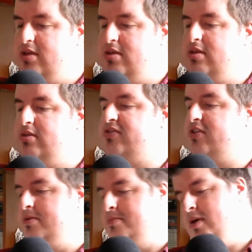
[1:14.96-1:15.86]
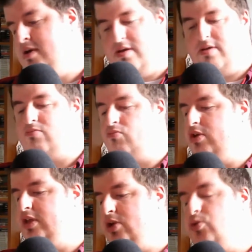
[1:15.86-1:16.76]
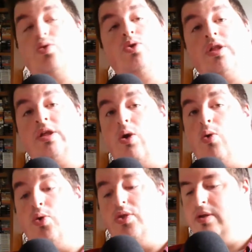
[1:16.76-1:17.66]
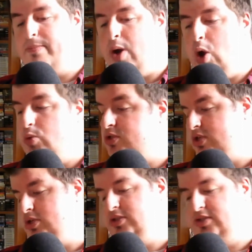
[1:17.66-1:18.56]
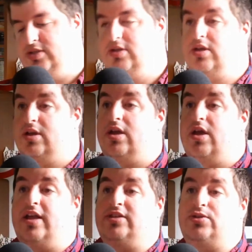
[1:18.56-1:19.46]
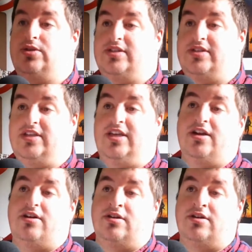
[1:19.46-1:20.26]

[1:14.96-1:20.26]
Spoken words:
some really cool old posters, as you can see here.